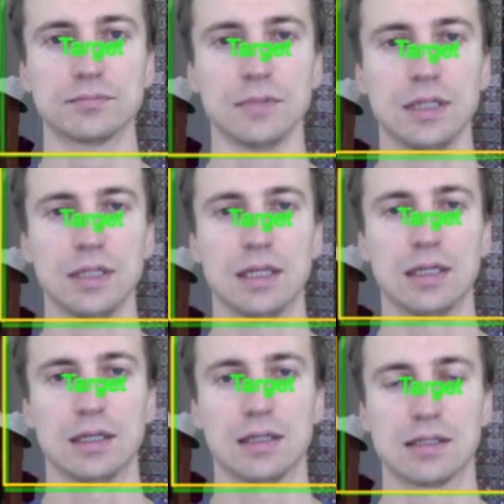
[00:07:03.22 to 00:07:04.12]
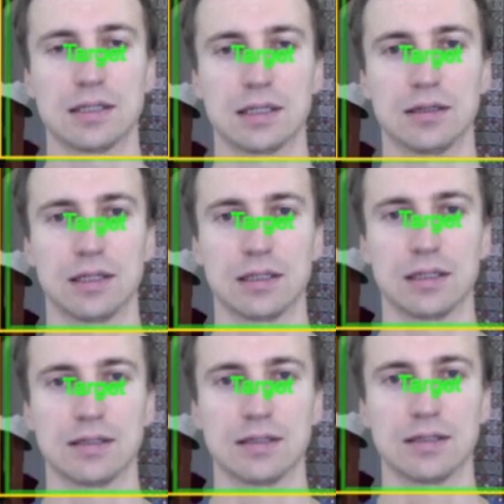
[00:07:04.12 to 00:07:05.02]
And let's take a look at the
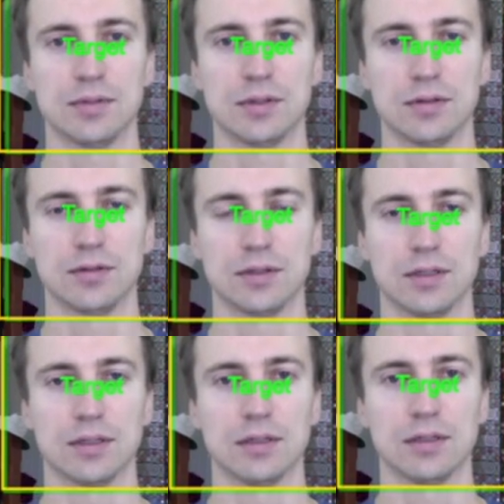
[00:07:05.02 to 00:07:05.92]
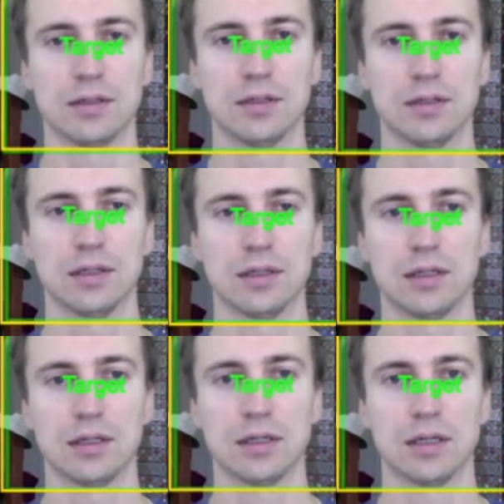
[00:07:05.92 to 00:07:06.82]
CPU here.
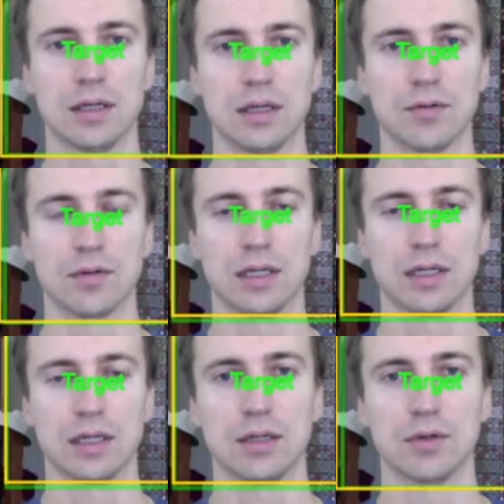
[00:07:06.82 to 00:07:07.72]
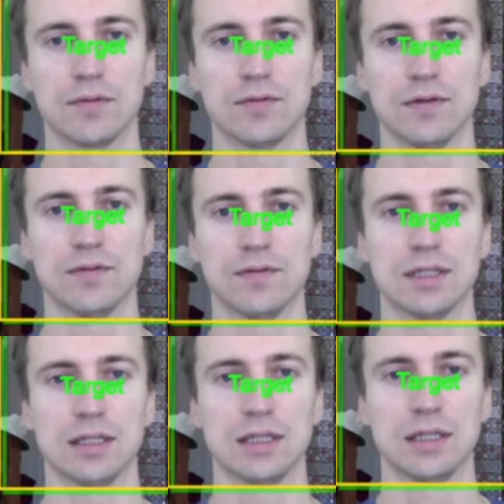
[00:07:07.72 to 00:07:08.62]
We're hitting
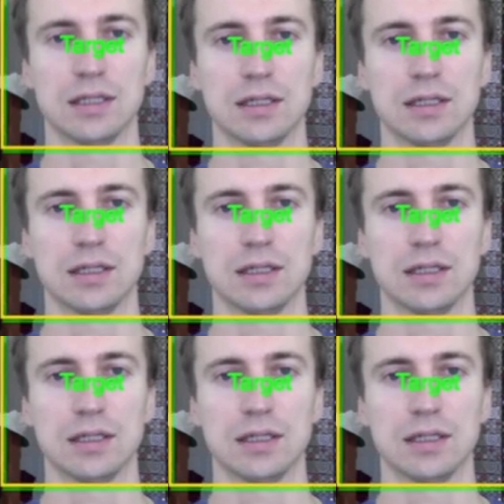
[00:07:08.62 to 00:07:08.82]
115.